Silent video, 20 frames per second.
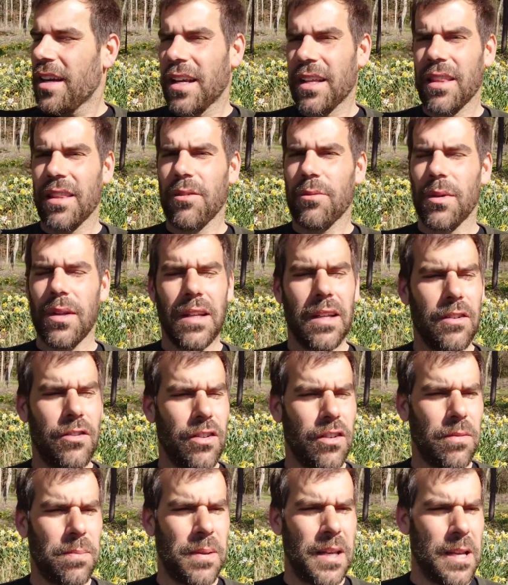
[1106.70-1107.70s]
And
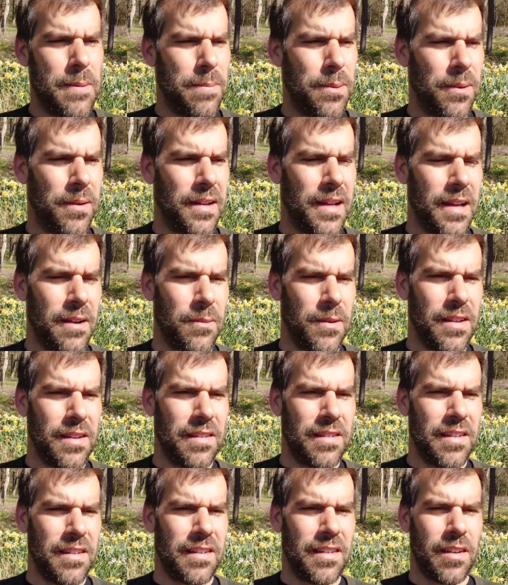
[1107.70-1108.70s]
religious people, like when
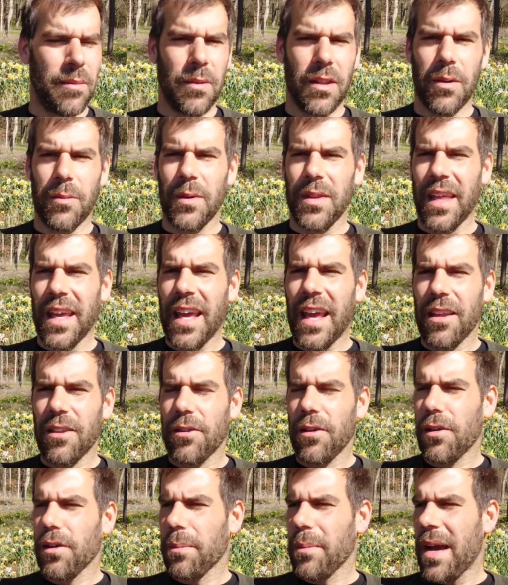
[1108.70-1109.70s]
you see some of them, when they
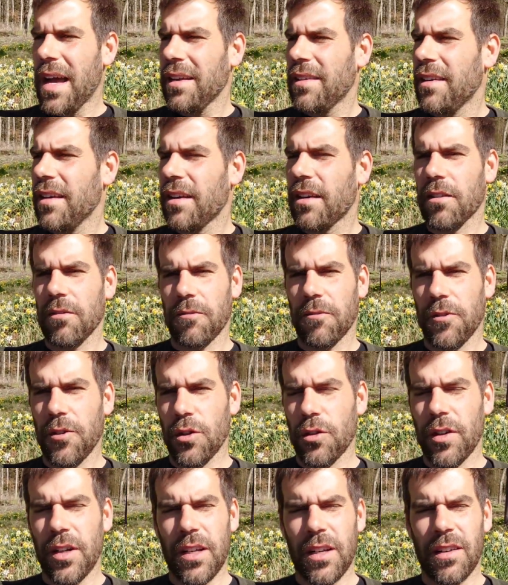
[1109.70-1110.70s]
get dogmatic and
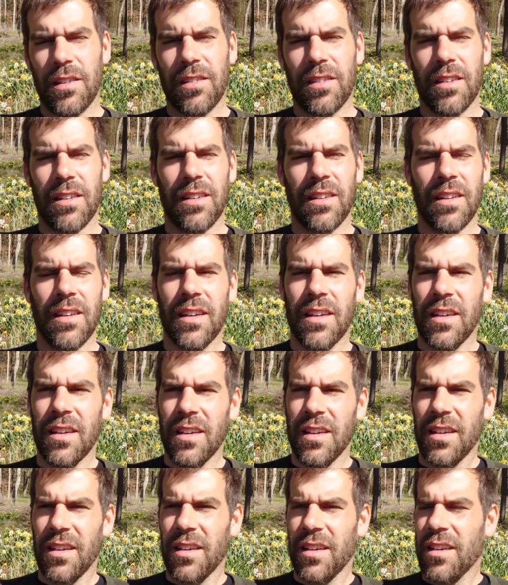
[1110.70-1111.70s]
furious and
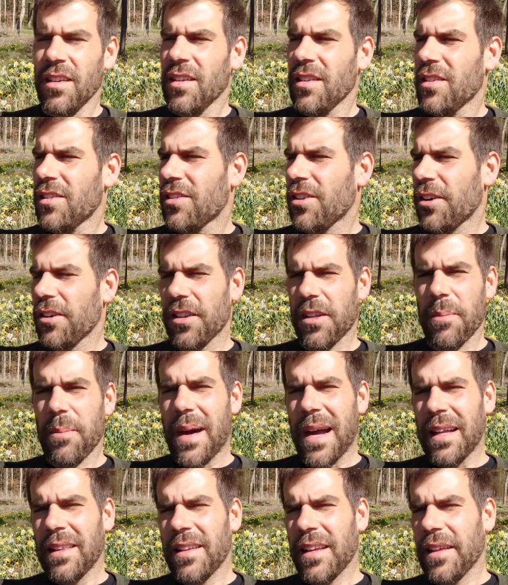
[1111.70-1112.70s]
start
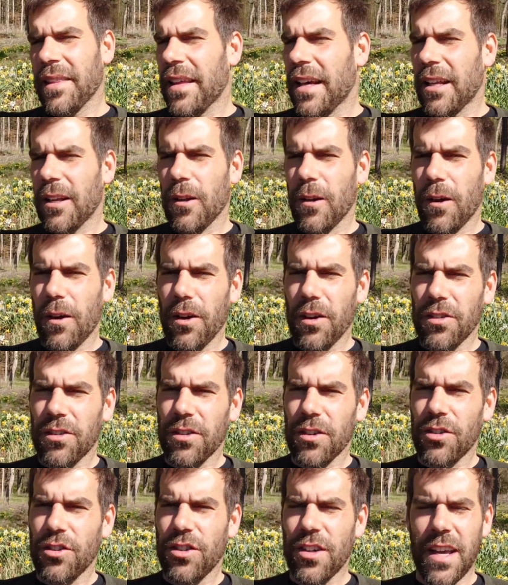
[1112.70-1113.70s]
demanding that
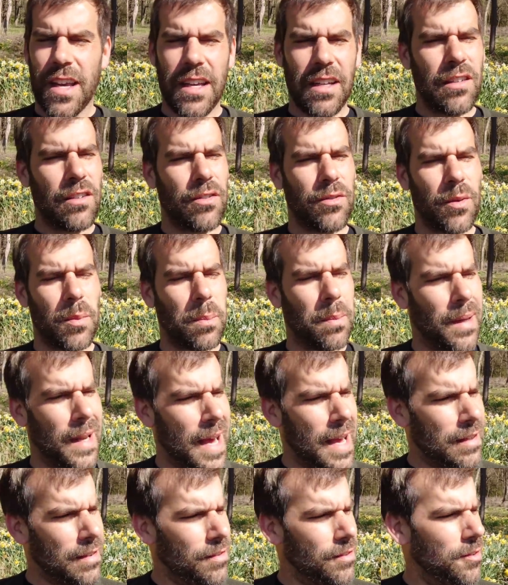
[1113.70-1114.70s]
laws are changed for
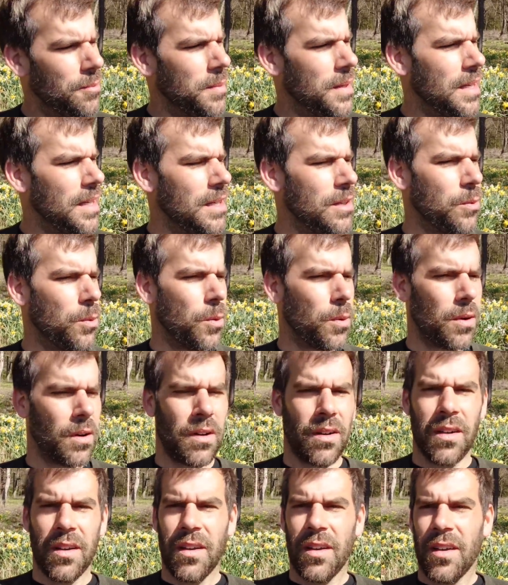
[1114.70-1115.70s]
blasphemy,
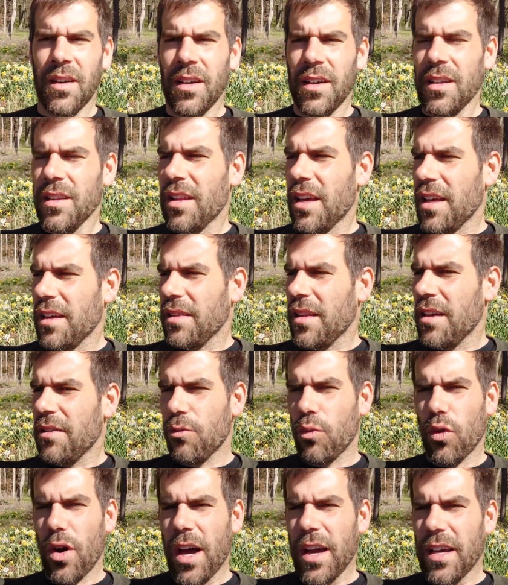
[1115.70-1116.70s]
or they
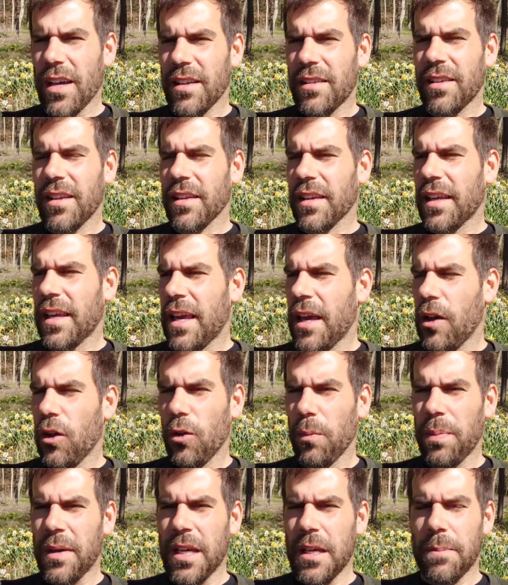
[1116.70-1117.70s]
riot and
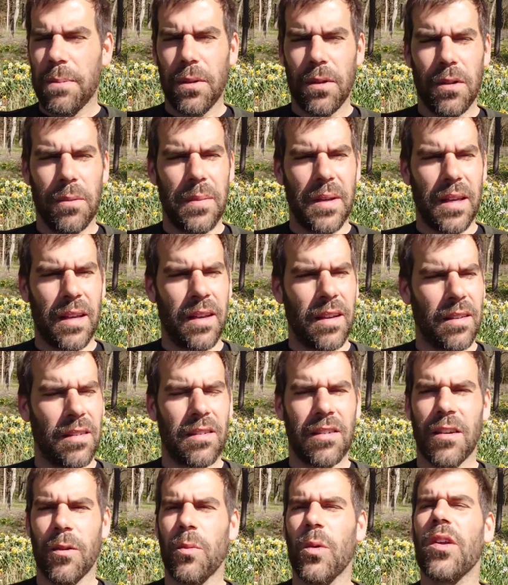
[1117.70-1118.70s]
kill people
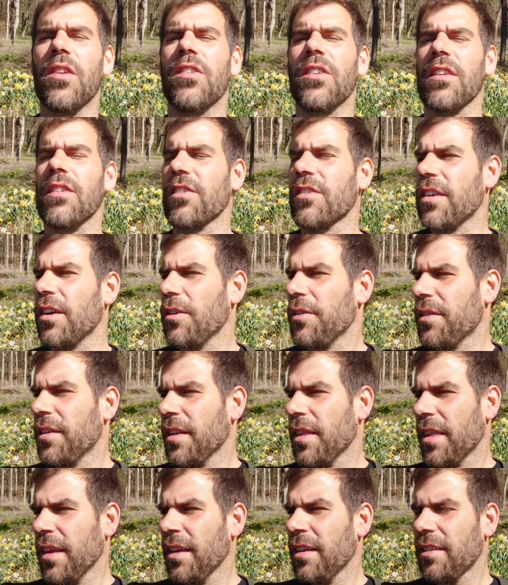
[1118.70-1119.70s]
because someone's
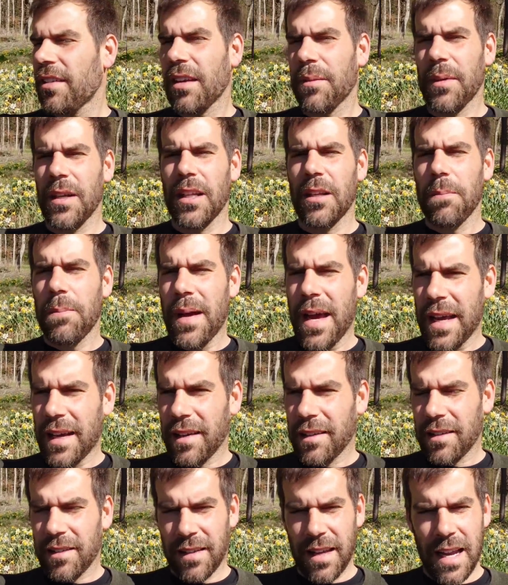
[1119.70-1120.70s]
insulted this. I mean, in
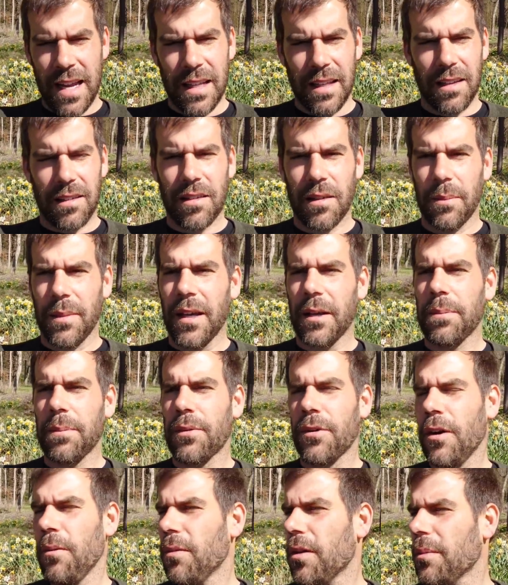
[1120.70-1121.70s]
Pakistan, it's a
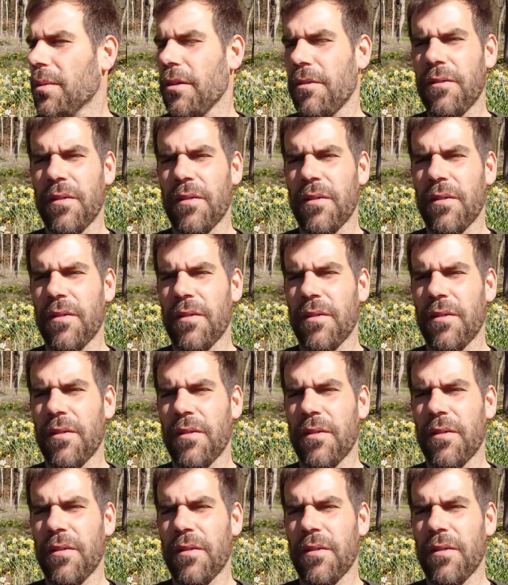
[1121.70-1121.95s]
big problem.